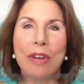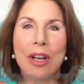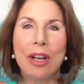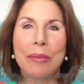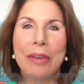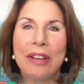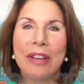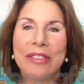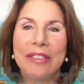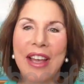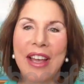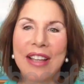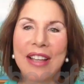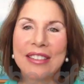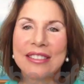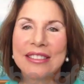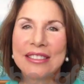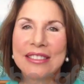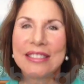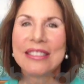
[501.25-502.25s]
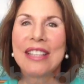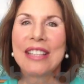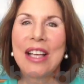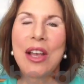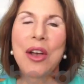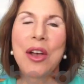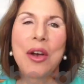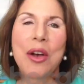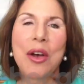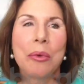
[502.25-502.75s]
about that.
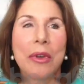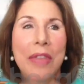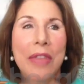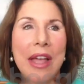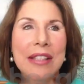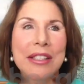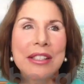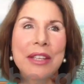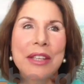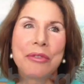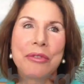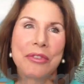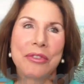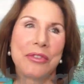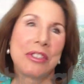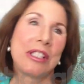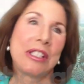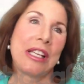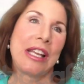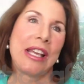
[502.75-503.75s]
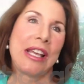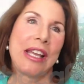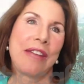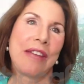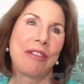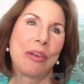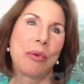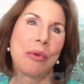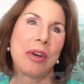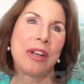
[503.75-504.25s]
Well, that's it for today,
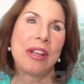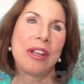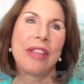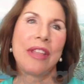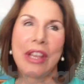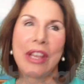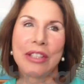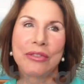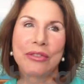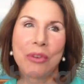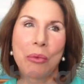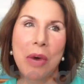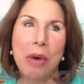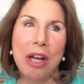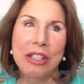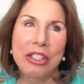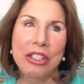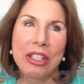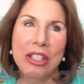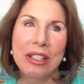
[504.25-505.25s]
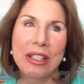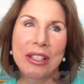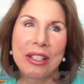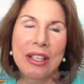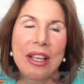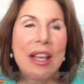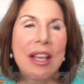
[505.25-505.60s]
everyone. Thanks for watching.